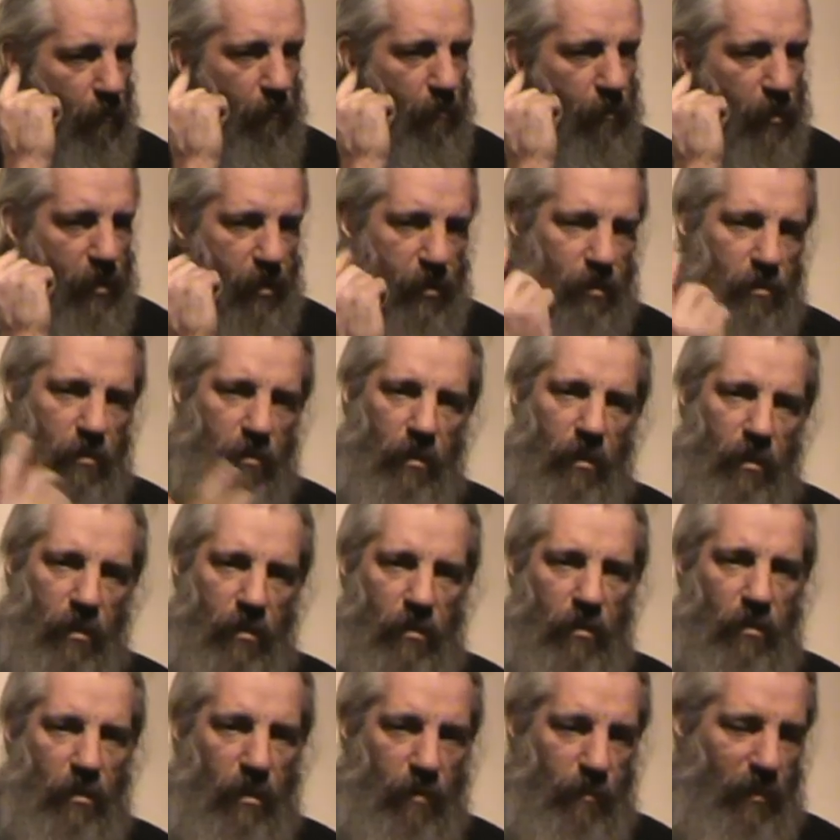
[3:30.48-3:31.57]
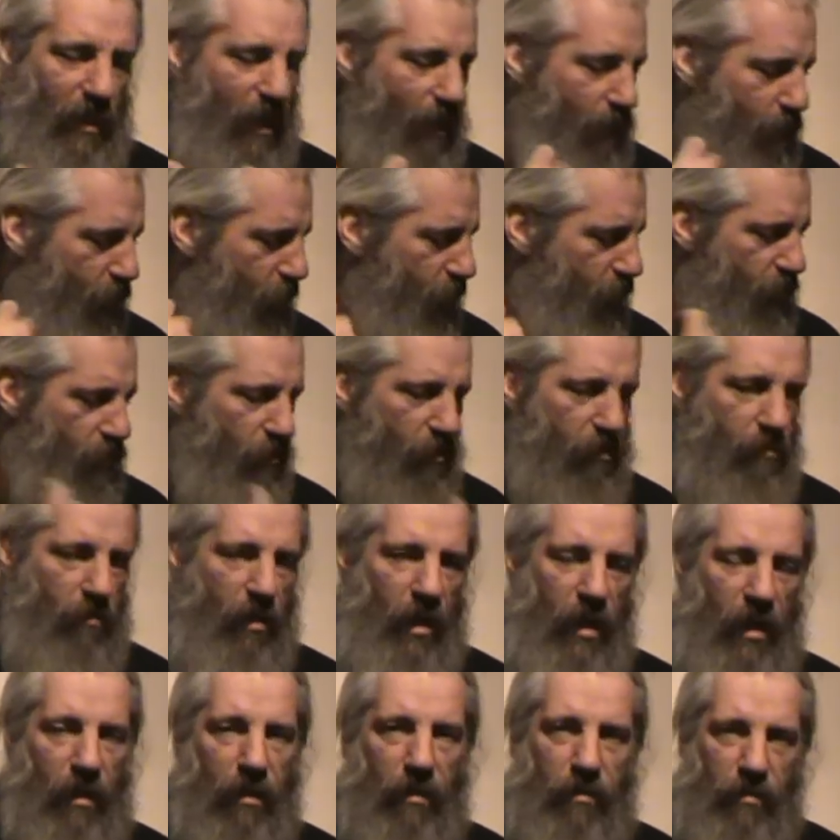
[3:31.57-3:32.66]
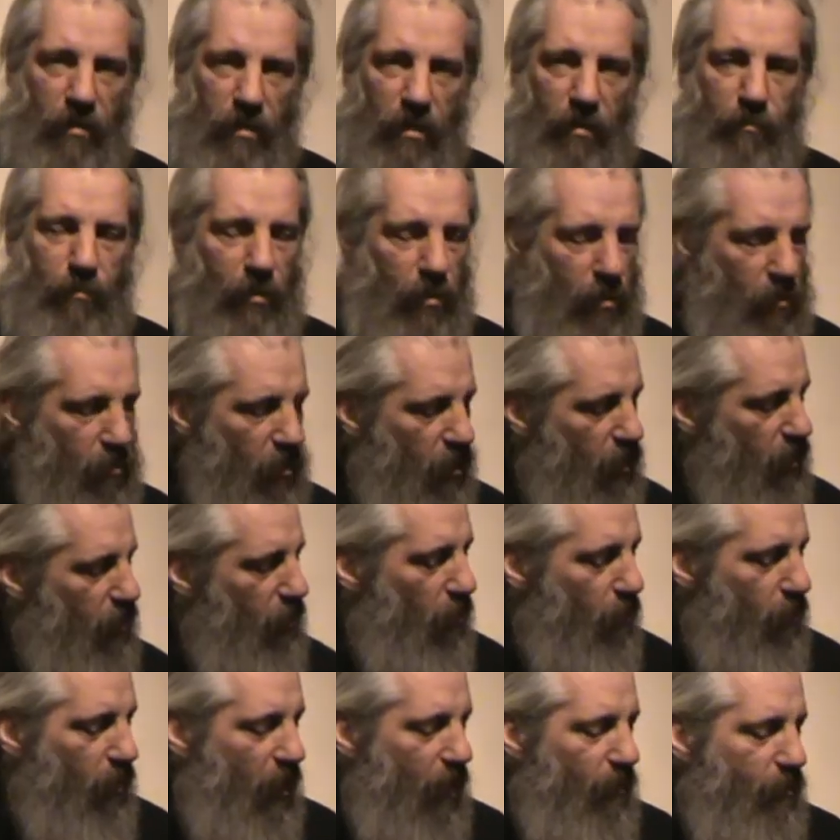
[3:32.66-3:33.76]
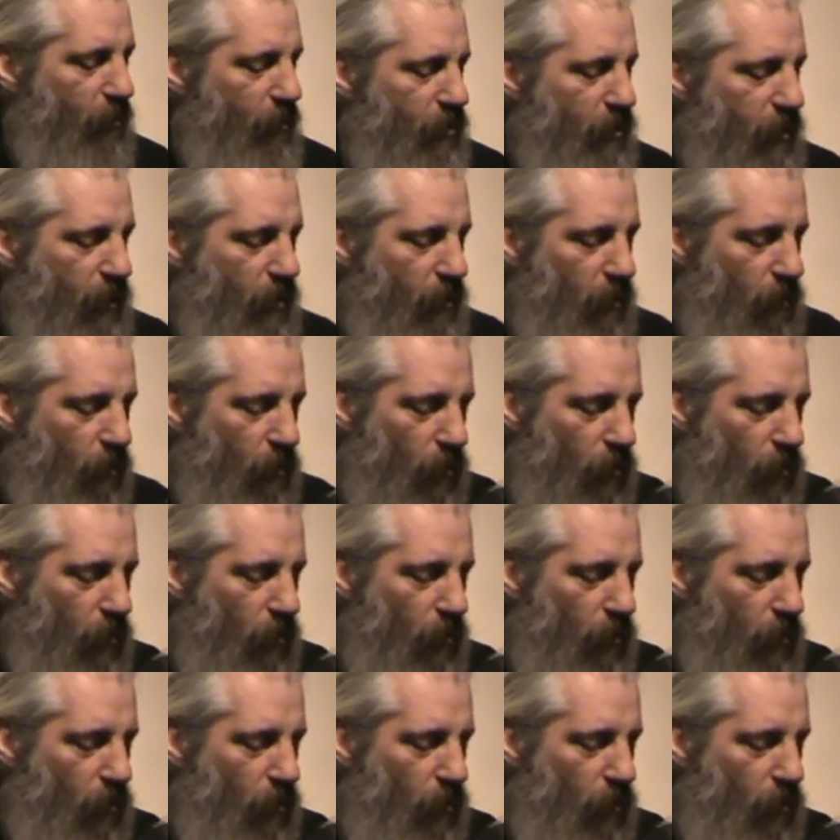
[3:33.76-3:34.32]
But it's the blackberries just hit, because I did put quite a lot of blackberries in.